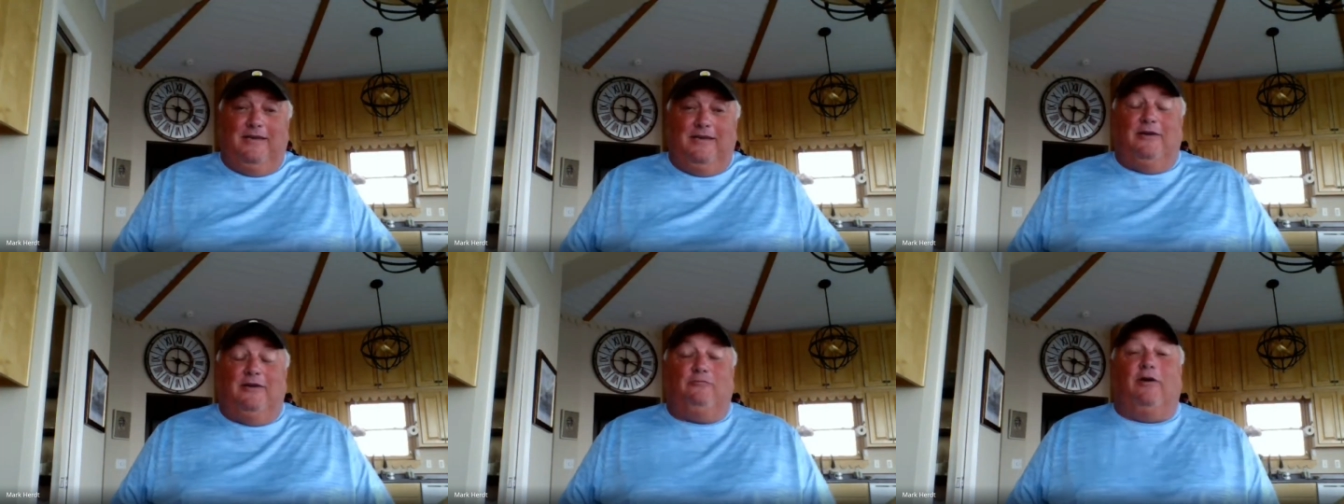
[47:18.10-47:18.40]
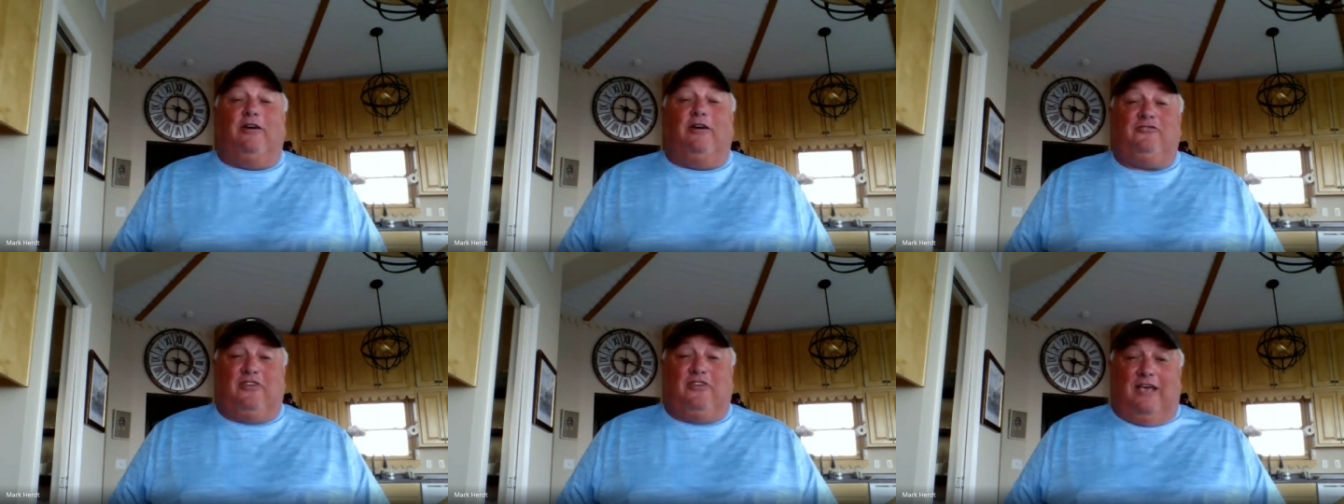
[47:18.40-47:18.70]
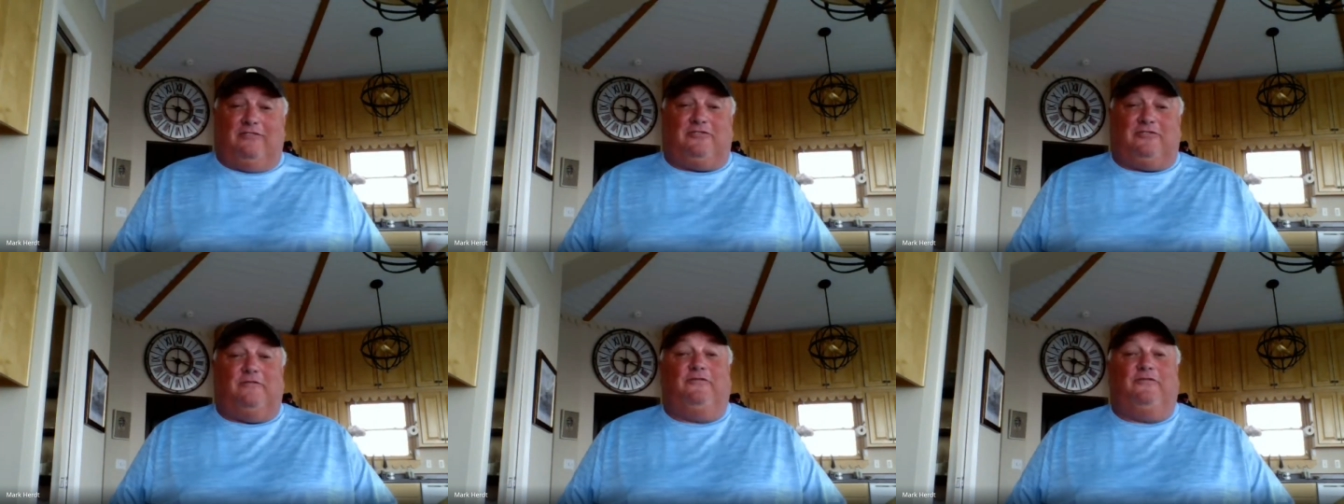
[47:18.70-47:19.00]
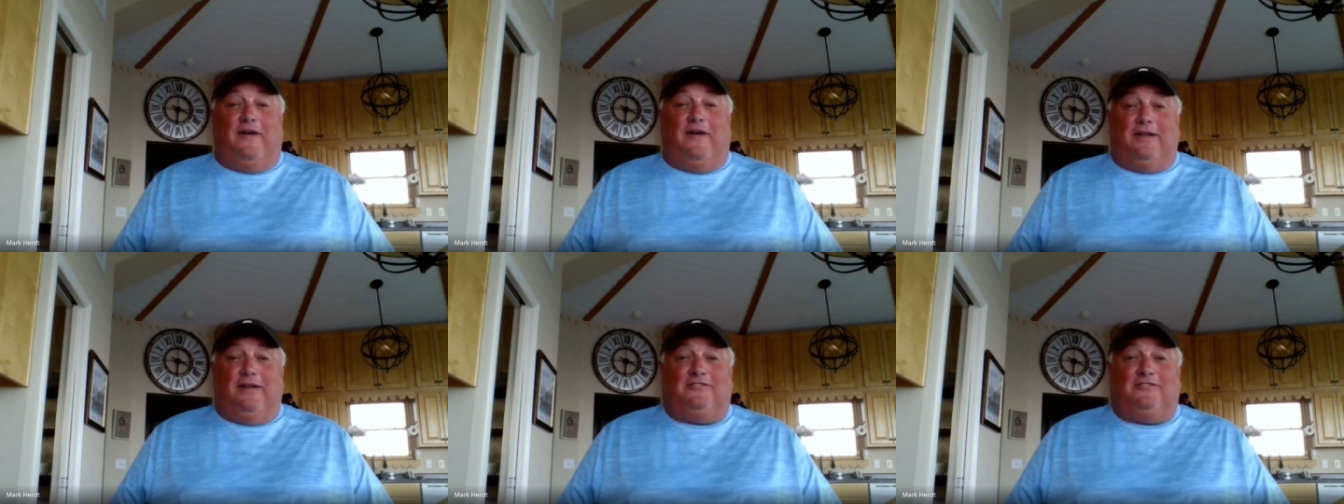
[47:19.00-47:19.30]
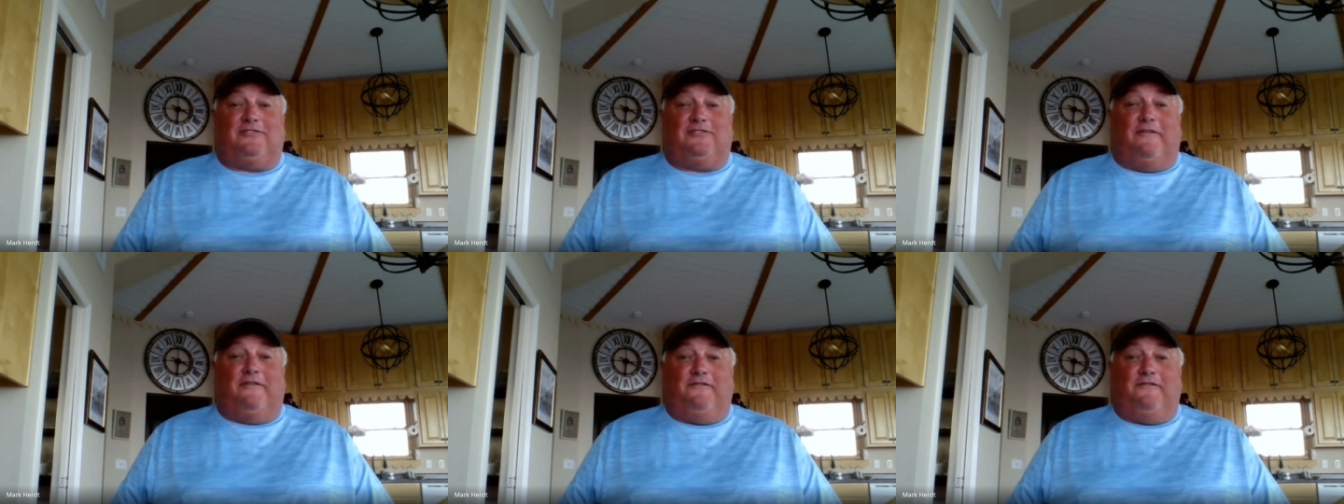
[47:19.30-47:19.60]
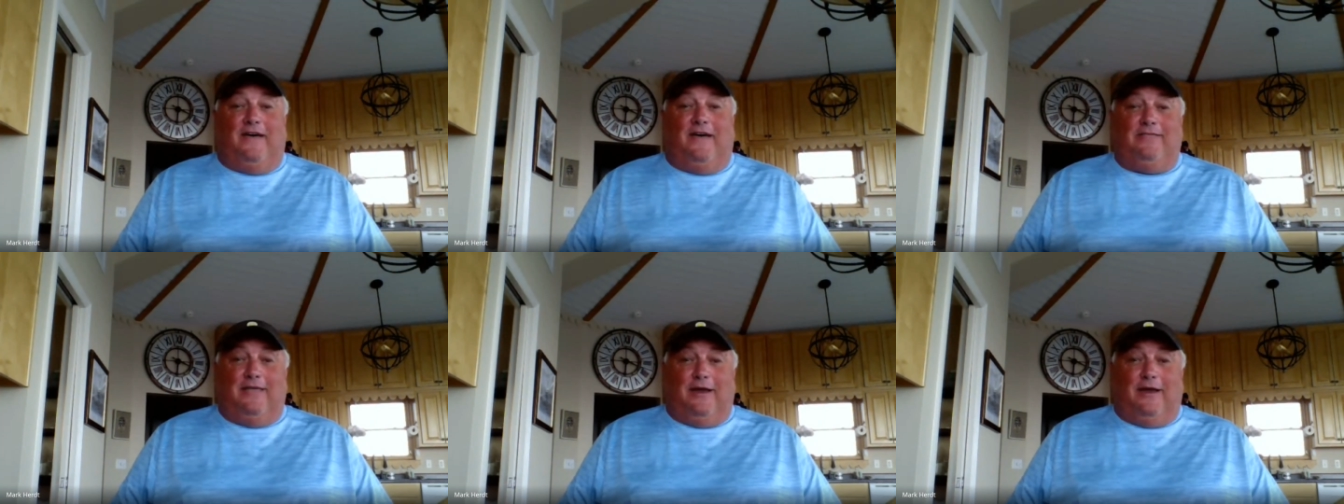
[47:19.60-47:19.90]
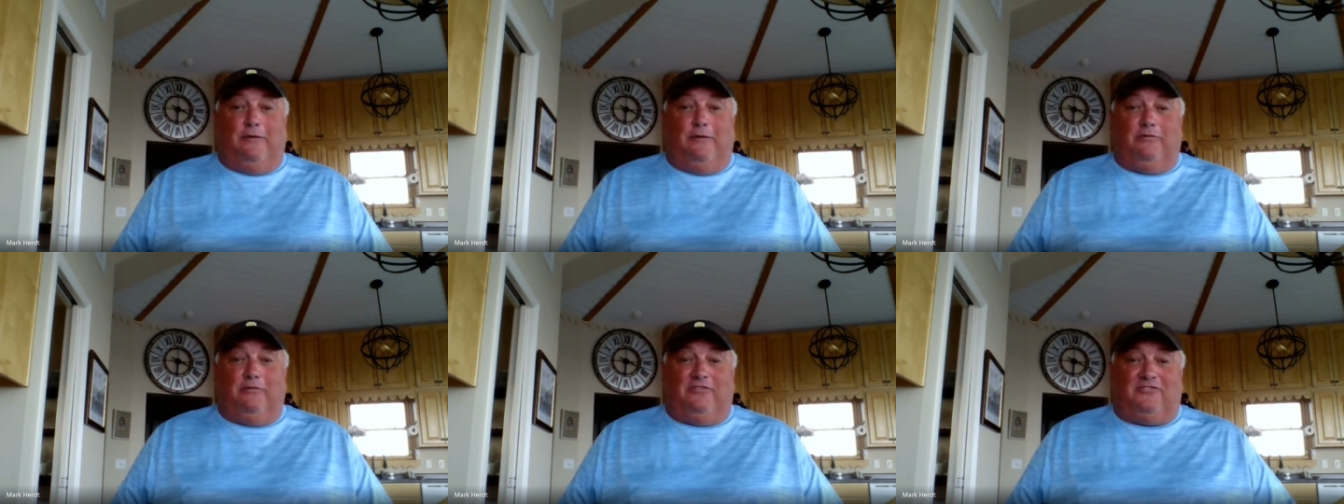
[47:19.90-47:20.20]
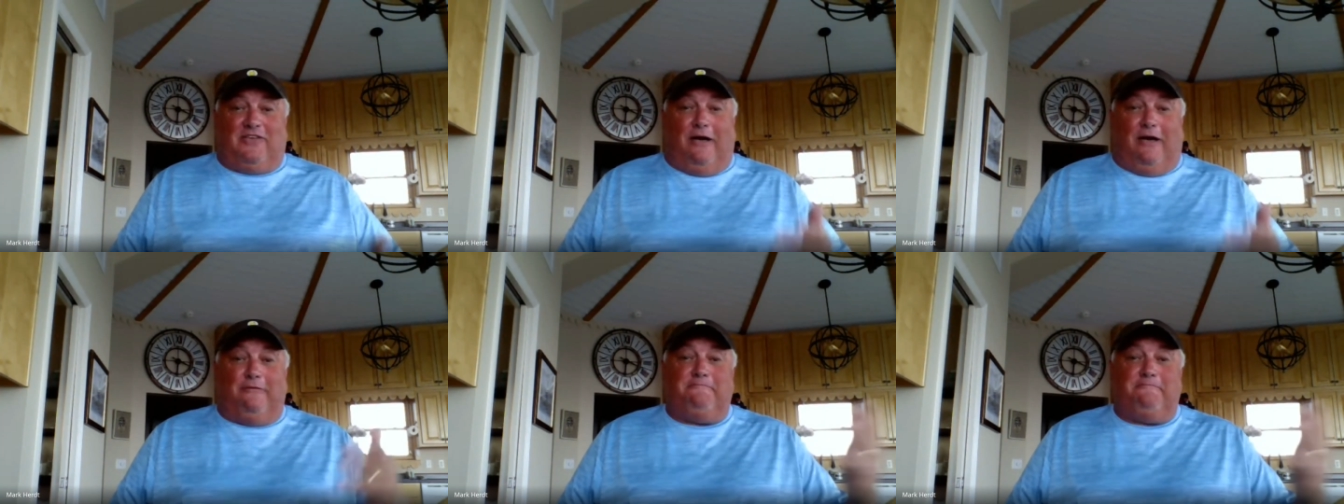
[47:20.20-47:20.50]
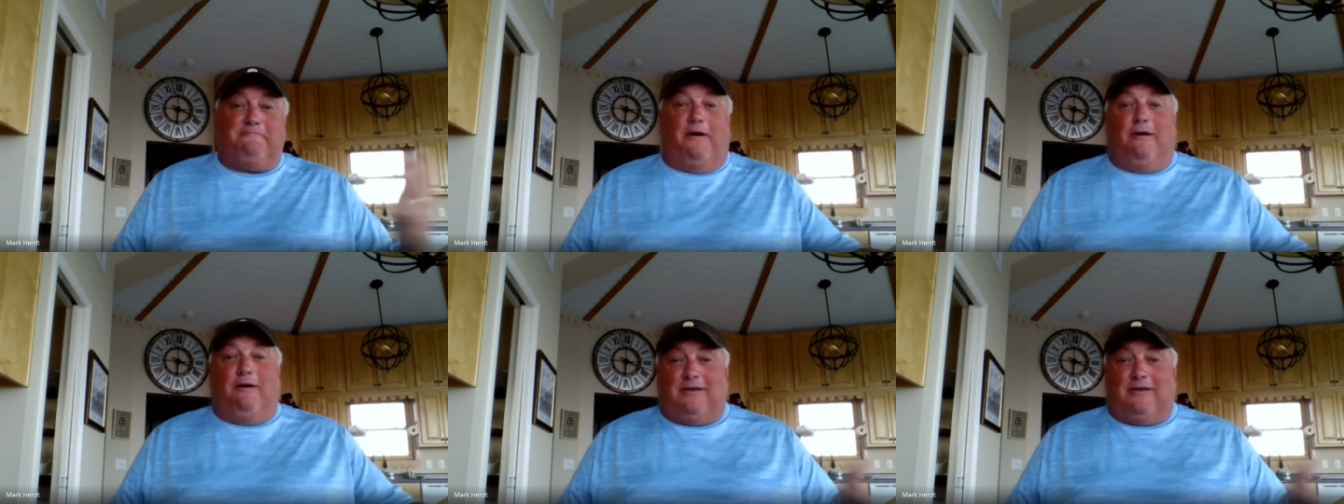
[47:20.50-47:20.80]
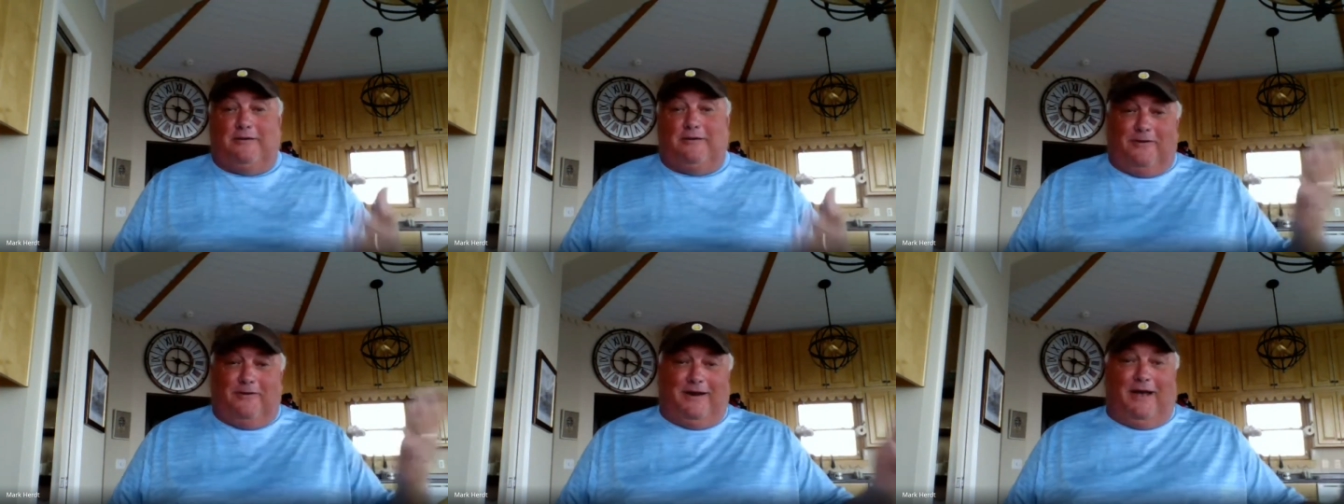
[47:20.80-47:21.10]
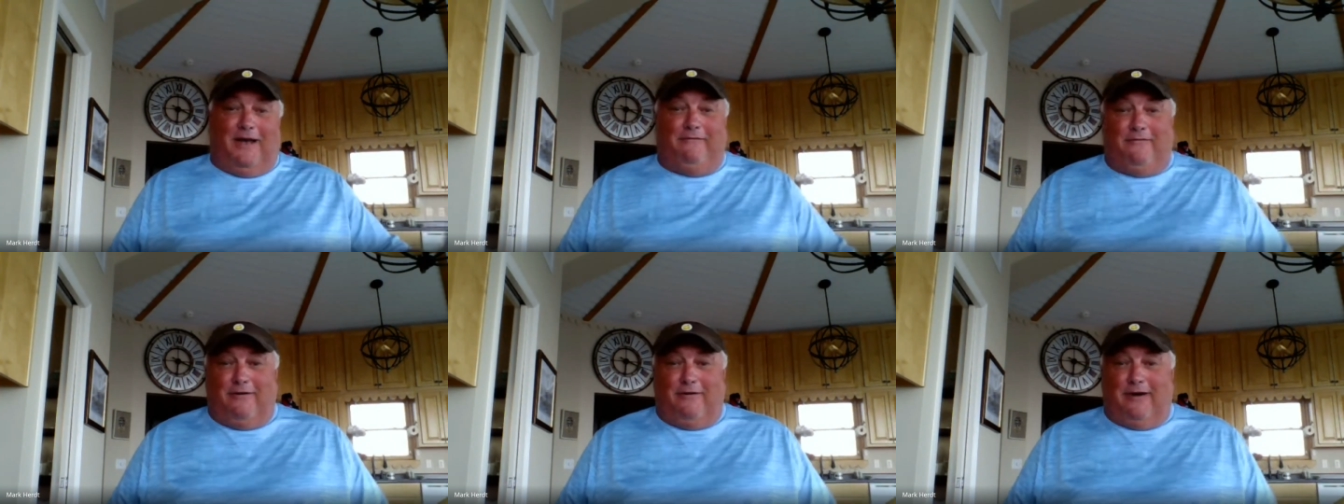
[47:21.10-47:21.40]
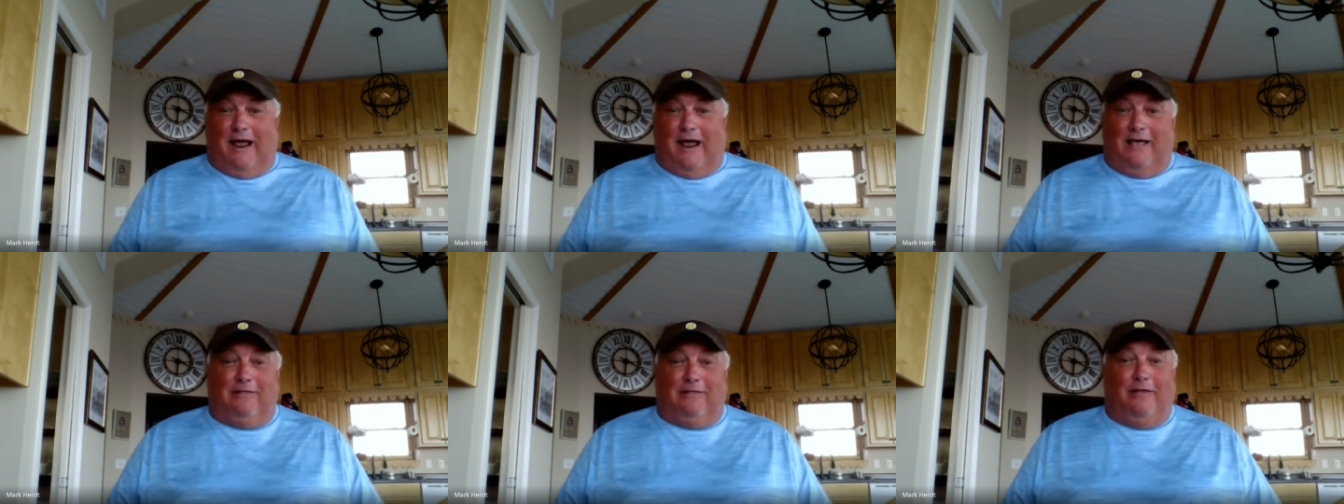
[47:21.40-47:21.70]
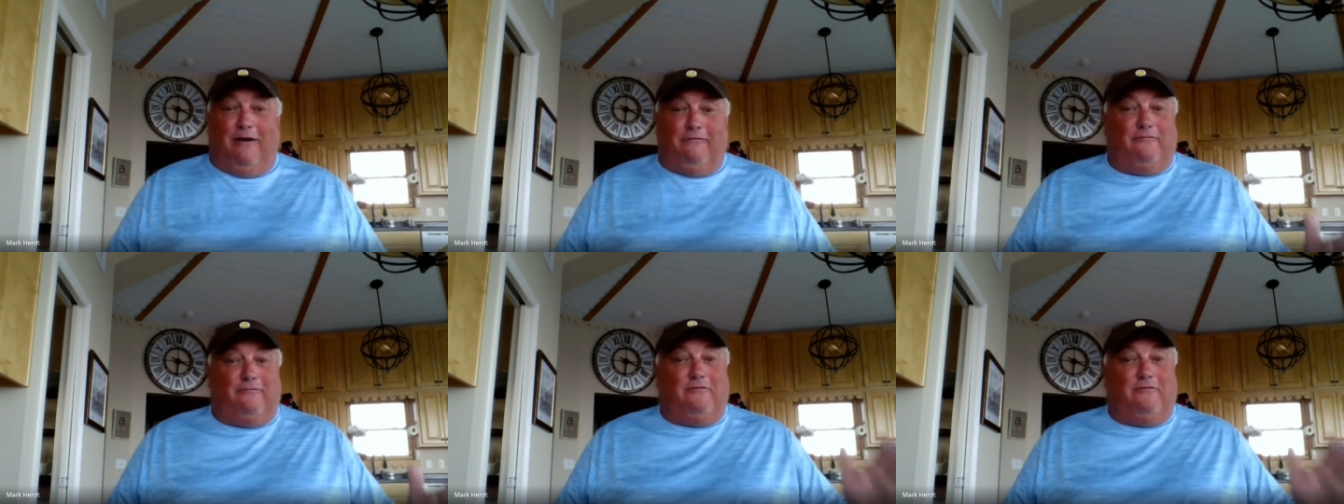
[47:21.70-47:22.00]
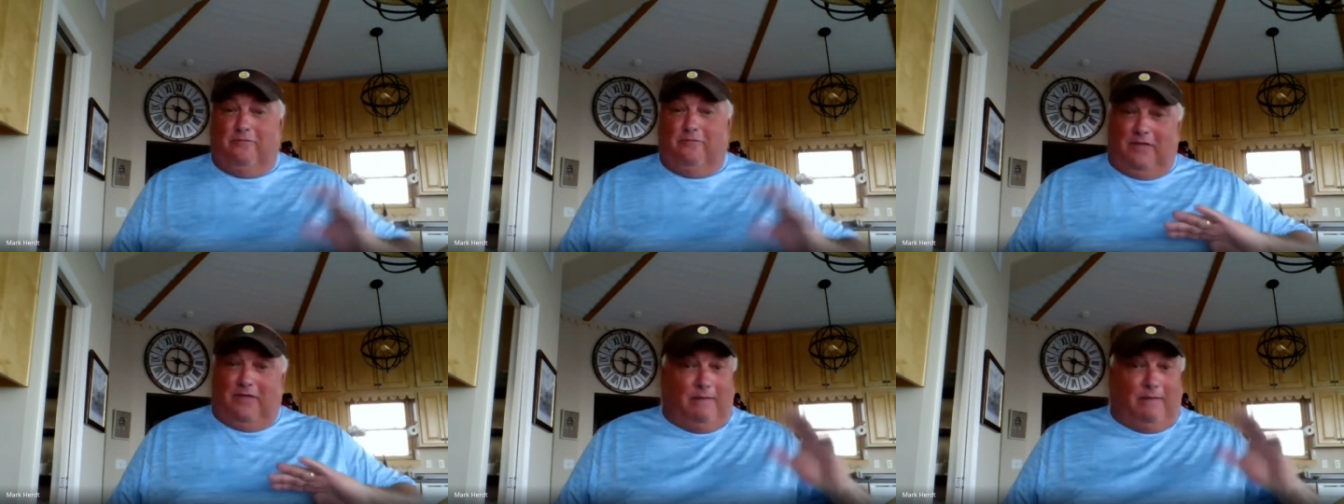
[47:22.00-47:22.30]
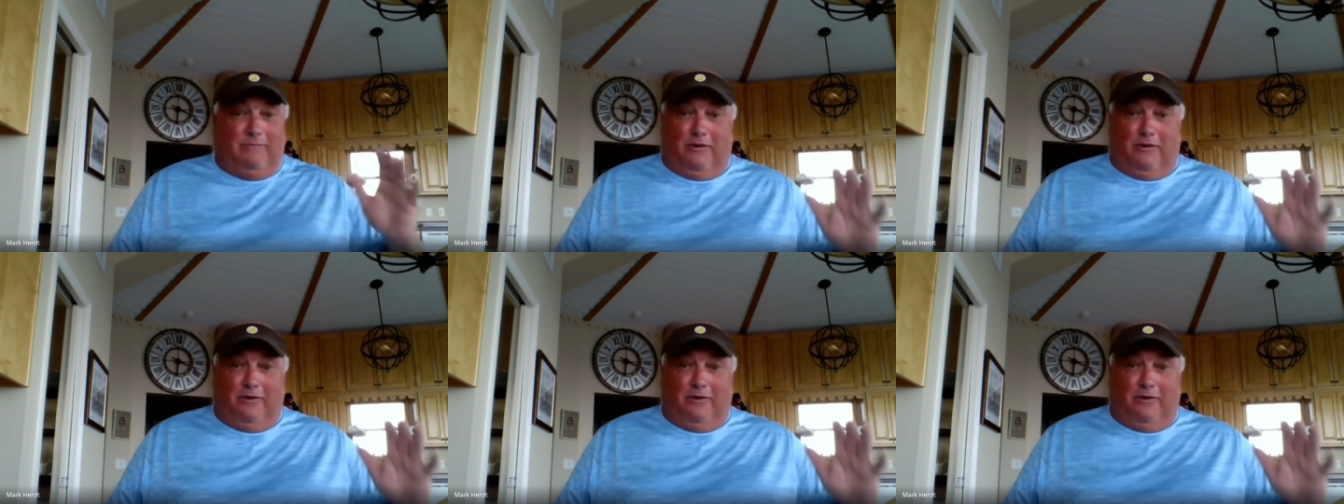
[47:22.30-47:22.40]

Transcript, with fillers: Rush has some funny stuff on there with South Park and whatever, and I love them.